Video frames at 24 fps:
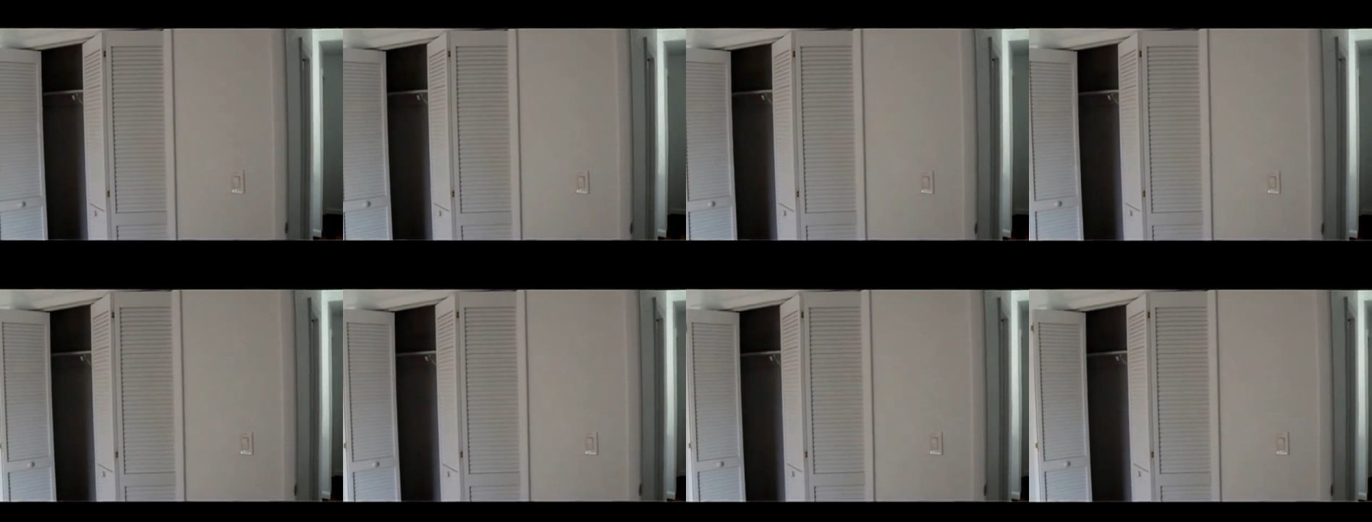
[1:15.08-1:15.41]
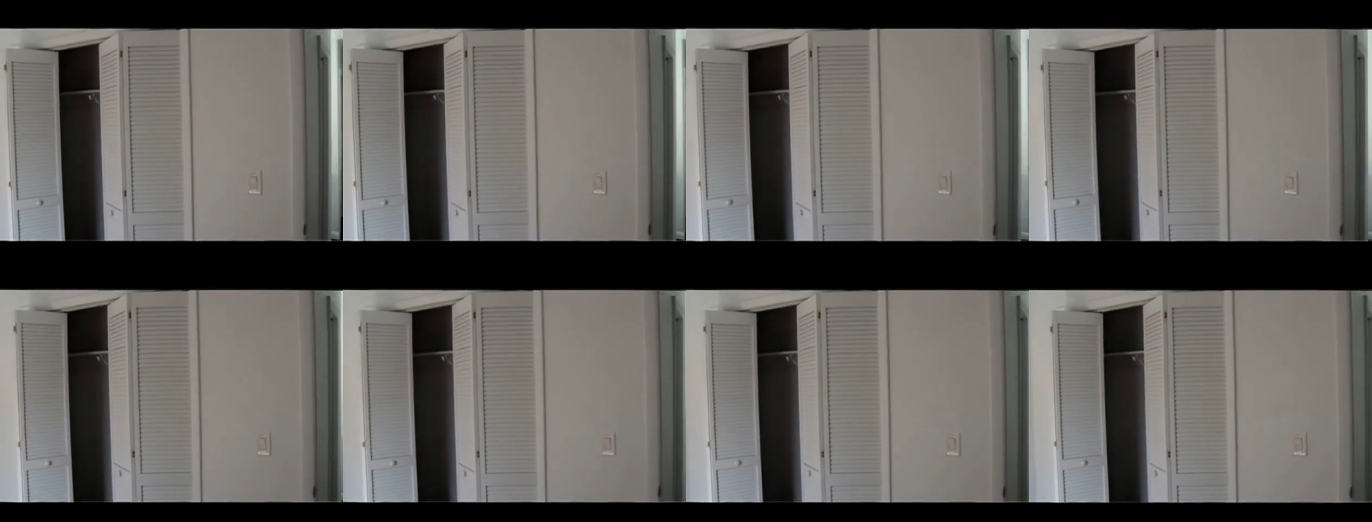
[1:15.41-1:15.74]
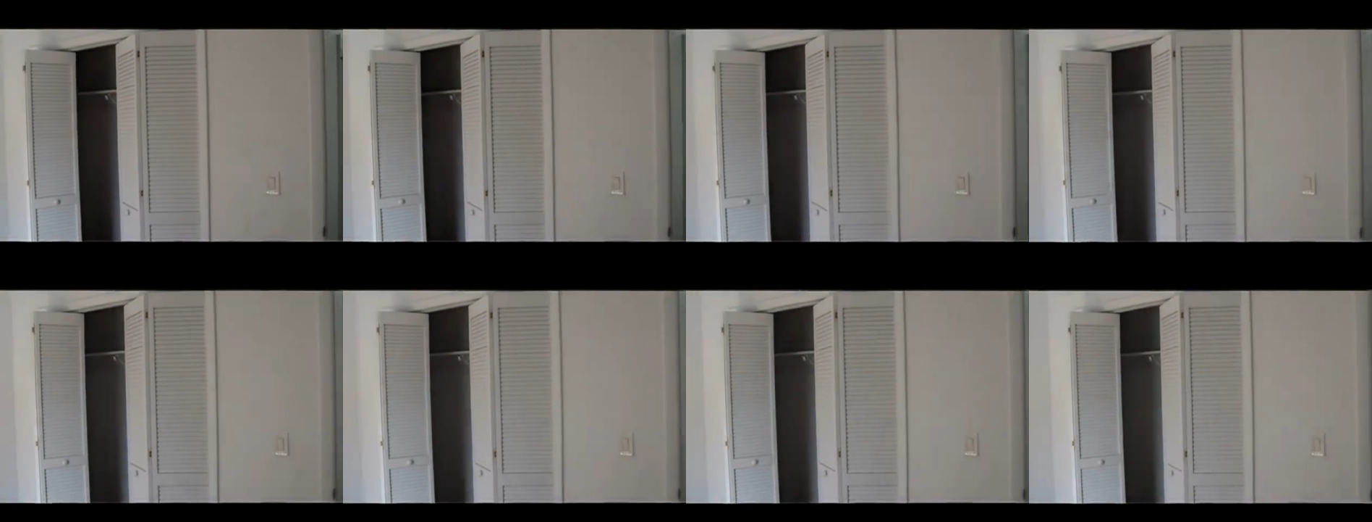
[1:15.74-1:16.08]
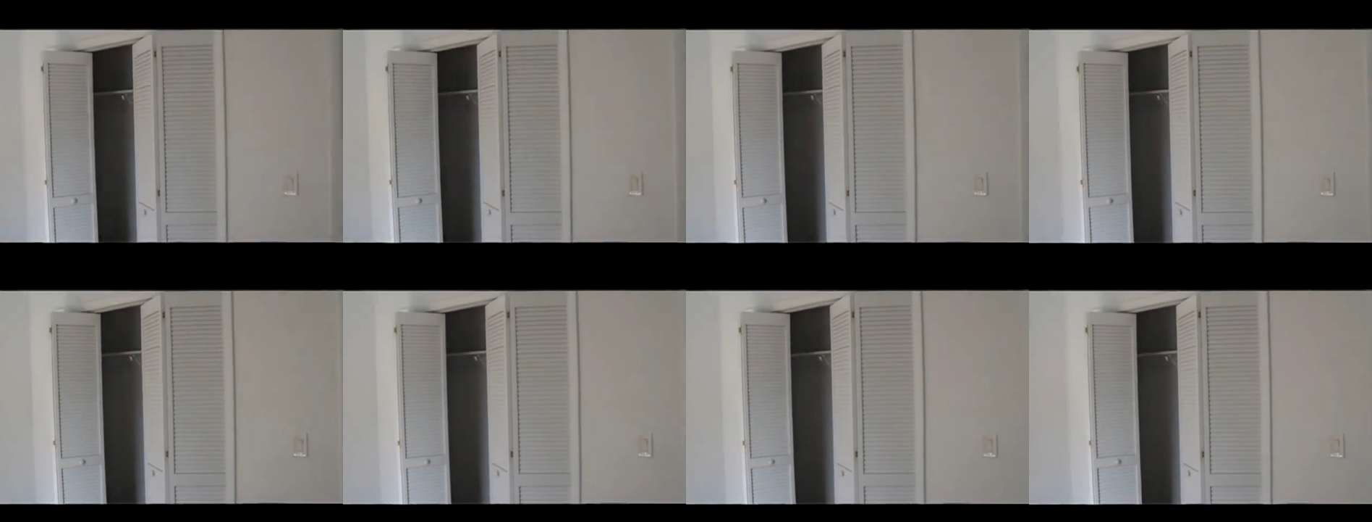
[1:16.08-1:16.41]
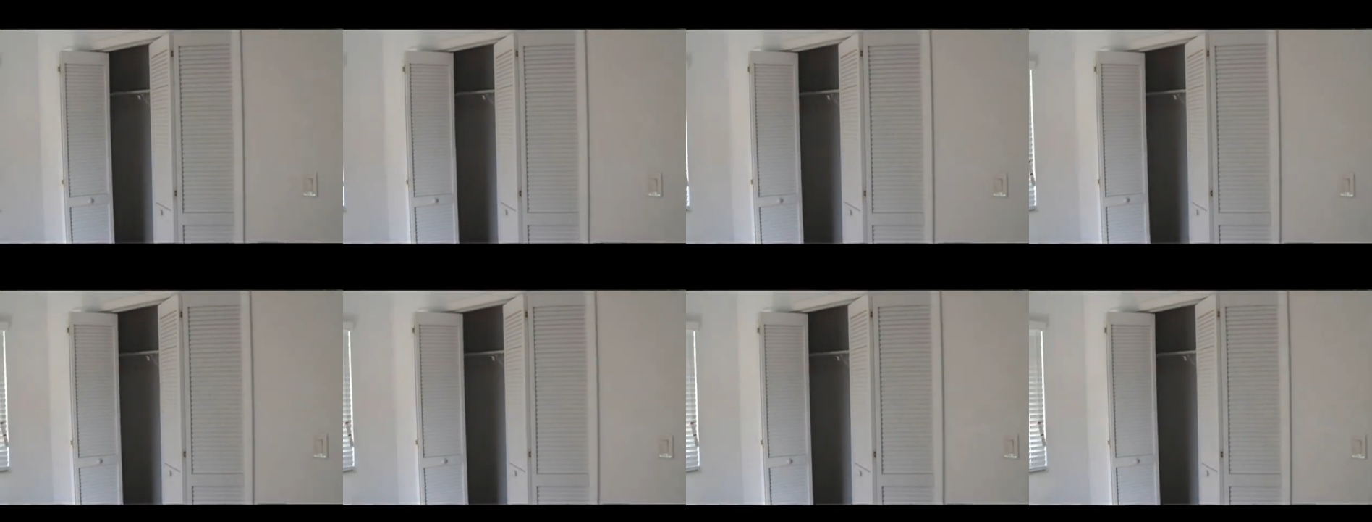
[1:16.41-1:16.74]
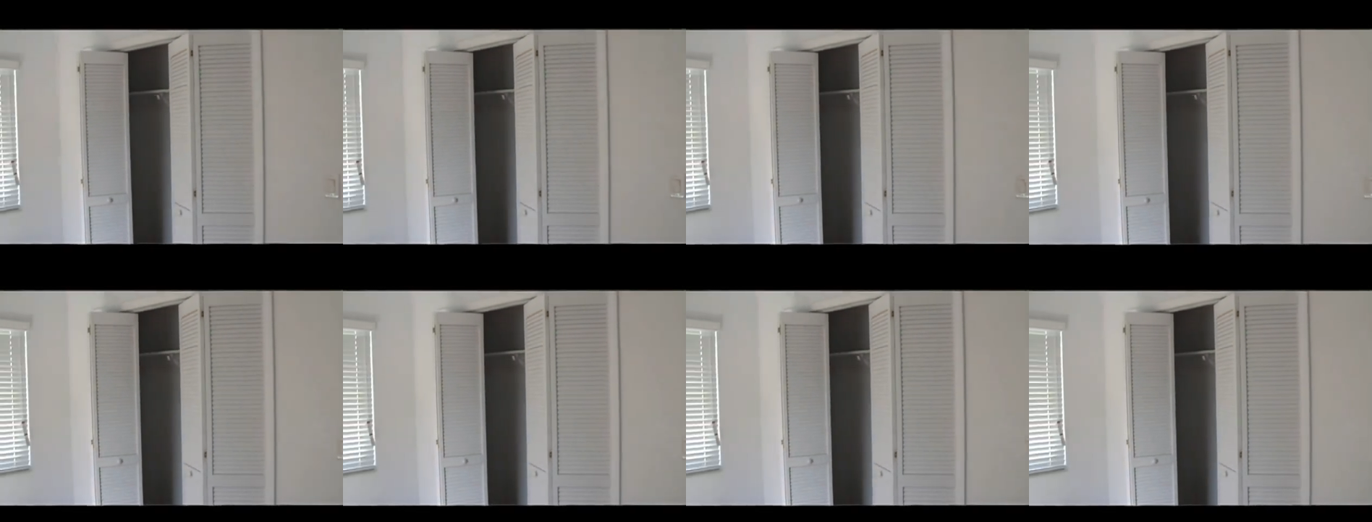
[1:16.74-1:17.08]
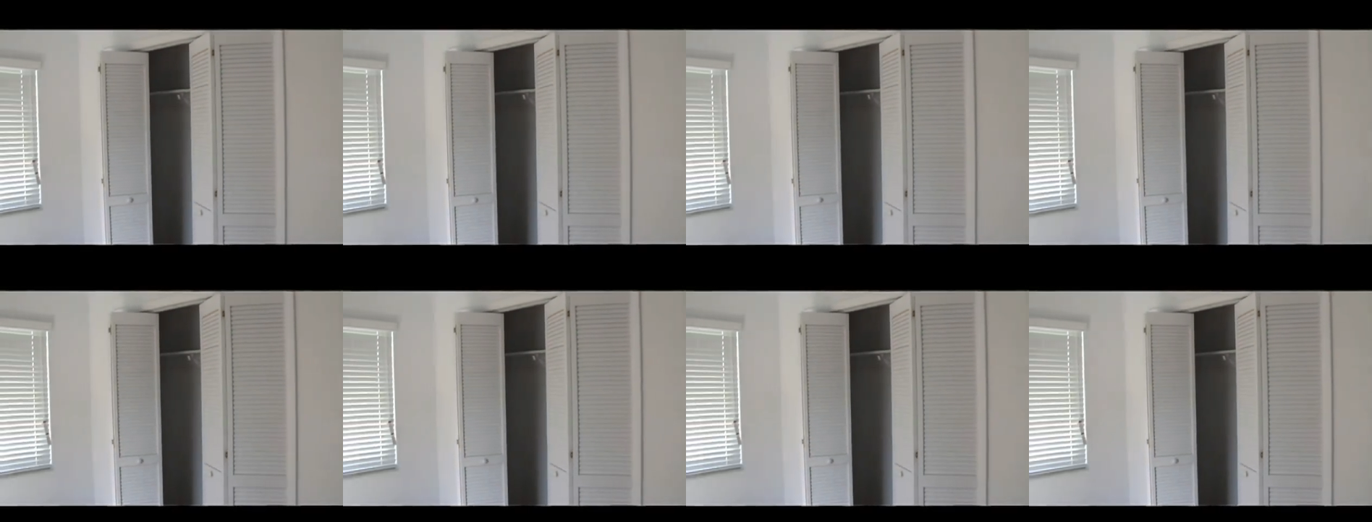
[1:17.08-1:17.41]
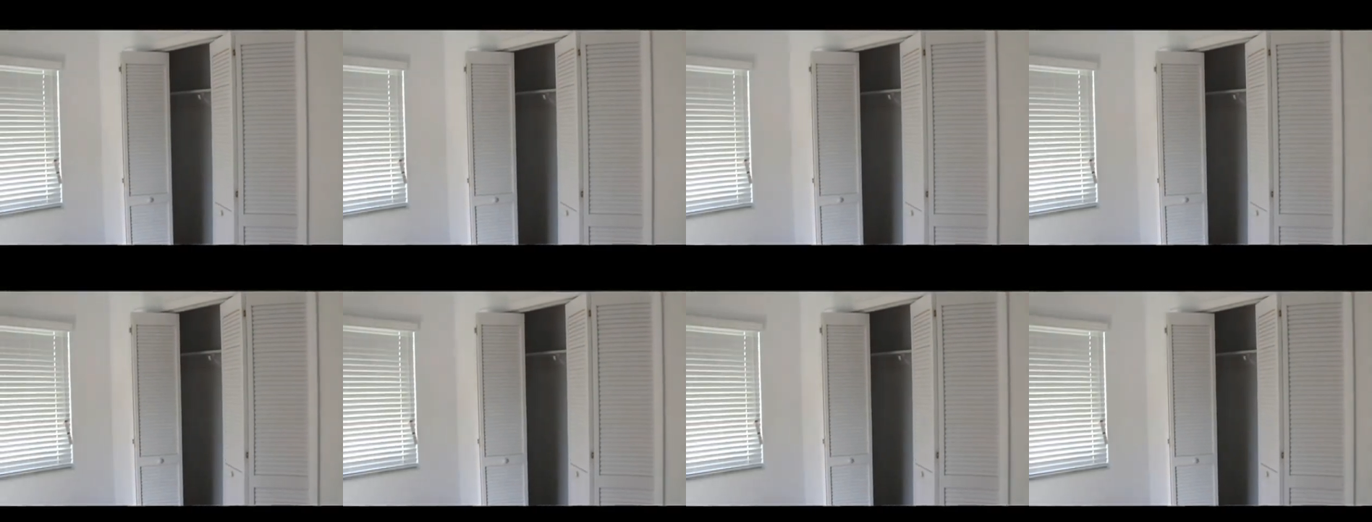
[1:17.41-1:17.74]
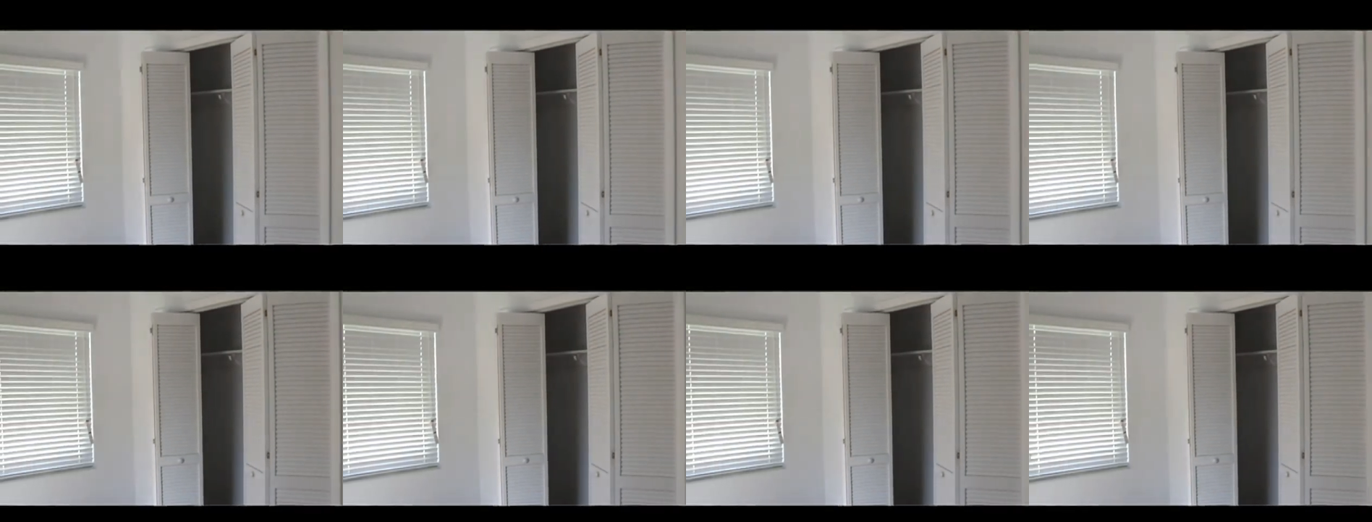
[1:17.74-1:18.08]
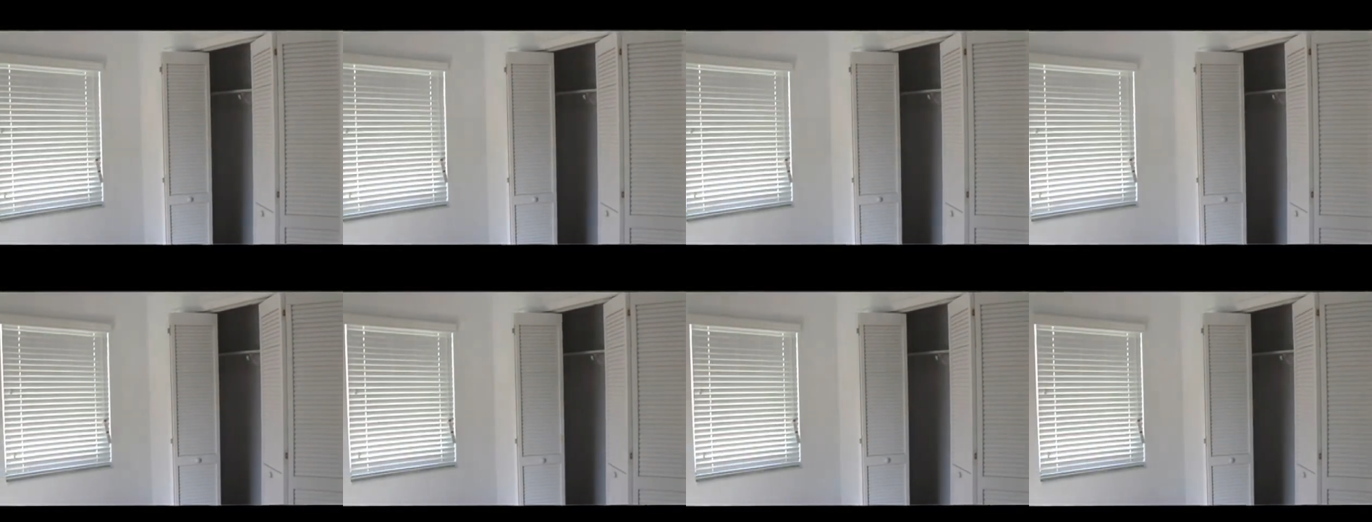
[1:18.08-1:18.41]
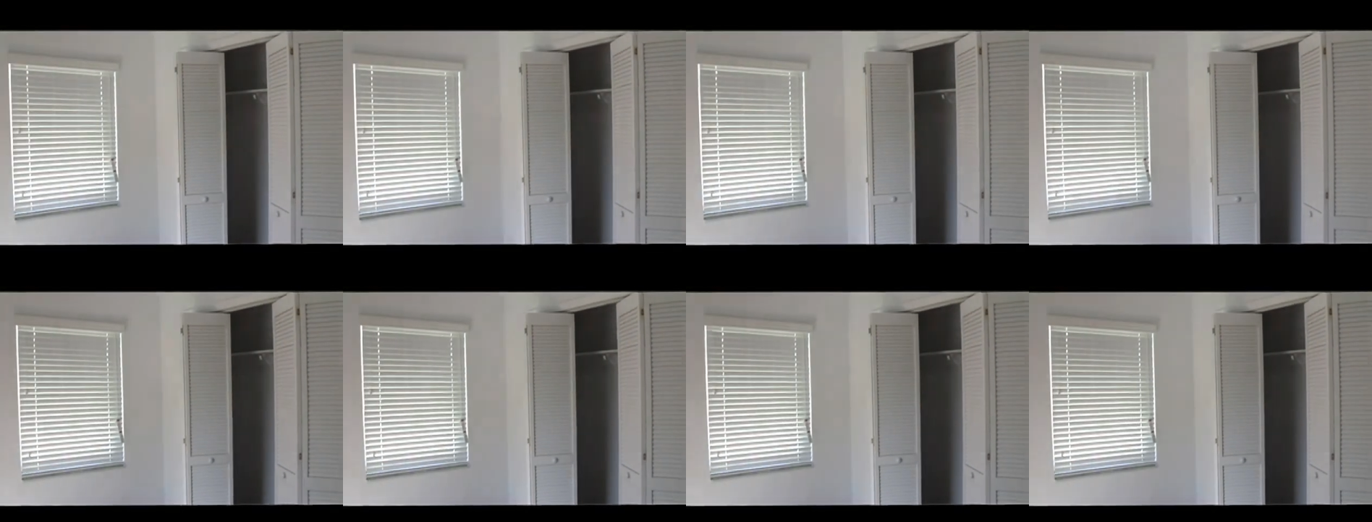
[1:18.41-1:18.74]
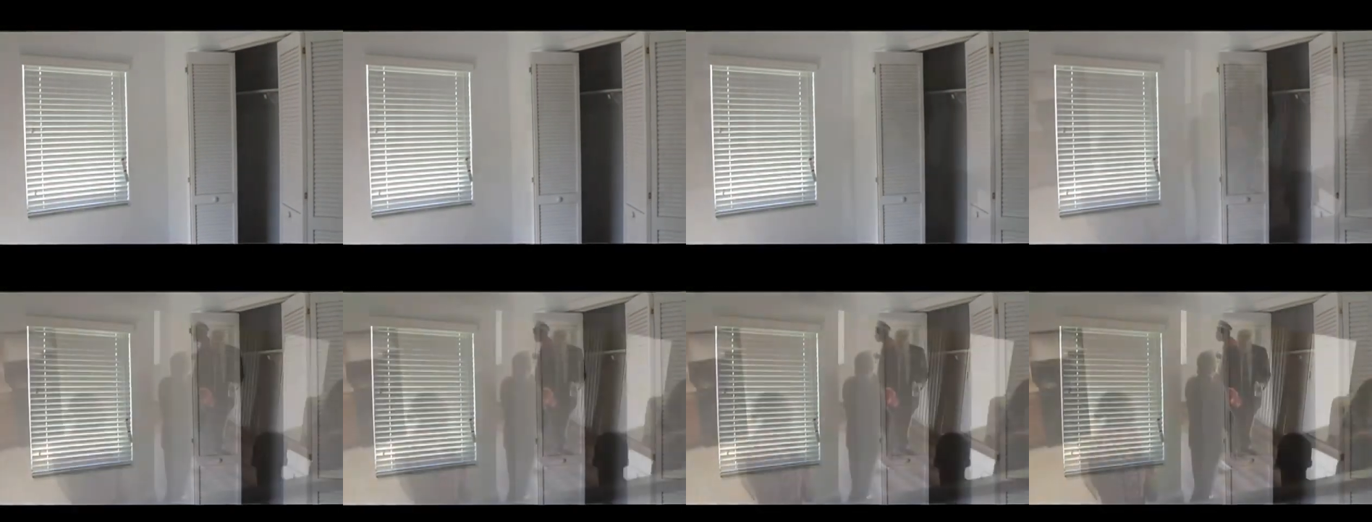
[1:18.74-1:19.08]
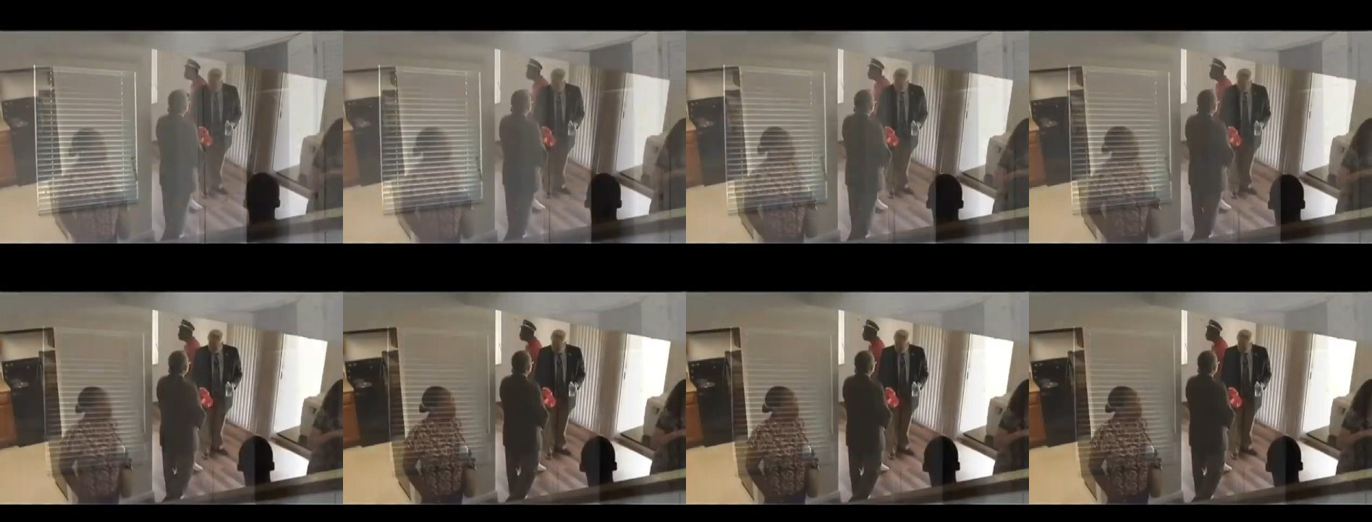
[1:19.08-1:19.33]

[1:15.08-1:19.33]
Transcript: [unreadable: no face in view]